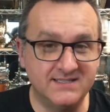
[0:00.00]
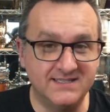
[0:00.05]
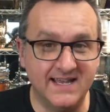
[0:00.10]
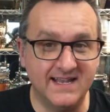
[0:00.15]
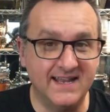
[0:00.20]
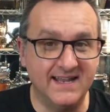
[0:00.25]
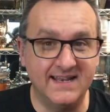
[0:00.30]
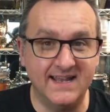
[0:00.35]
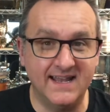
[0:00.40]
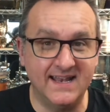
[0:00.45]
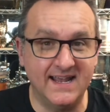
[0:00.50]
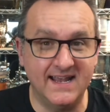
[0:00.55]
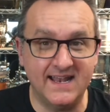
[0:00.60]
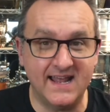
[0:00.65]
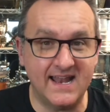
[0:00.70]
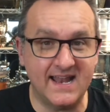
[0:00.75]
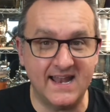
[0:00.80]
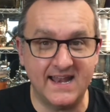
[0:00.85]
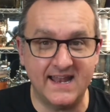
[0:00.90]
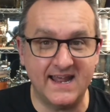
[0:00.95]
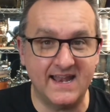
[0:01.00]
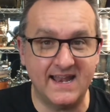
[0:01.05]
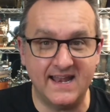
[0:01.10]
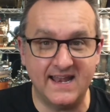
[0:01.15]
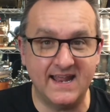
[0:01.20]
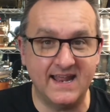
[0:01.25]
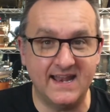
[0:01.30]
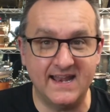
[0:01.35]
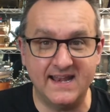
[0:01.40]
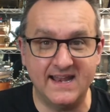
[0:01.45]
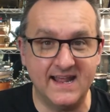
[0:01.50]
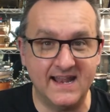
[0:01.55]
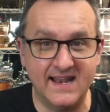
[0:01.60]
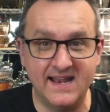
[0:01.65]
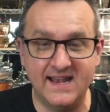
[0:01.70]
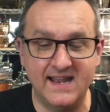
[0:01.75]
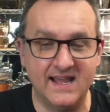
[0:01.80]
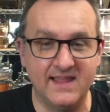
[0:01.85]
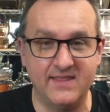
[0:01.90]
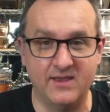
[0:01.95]
Da da da da da da da da da da
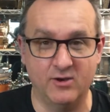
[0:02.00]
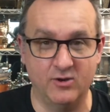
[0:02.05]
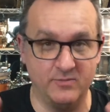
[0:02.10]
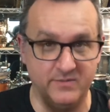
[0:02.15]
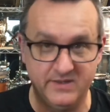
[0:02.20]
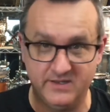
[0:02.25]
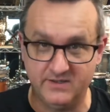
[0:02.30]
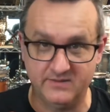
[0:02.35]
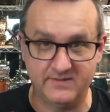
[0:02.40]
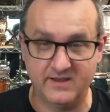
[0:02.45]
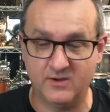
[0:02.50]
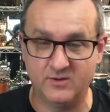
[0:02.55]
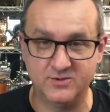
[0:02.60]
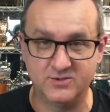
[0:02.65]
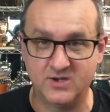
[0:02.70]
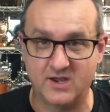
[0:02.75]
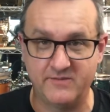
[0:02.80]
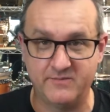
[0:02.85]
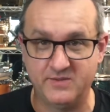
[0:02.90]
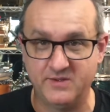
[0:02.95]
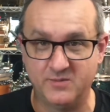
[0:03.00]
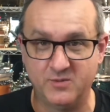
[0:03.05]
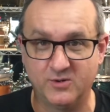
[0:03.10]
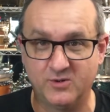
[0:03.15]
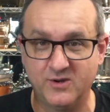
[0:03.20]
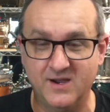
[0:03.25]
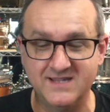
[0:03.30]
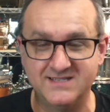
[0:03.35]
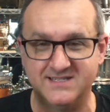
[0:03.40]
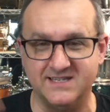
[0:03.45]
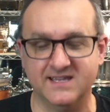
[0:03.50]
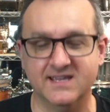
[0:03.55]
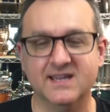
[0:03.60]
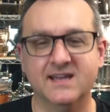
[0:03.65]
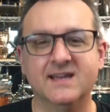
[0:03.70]
da. That would drive people crazy.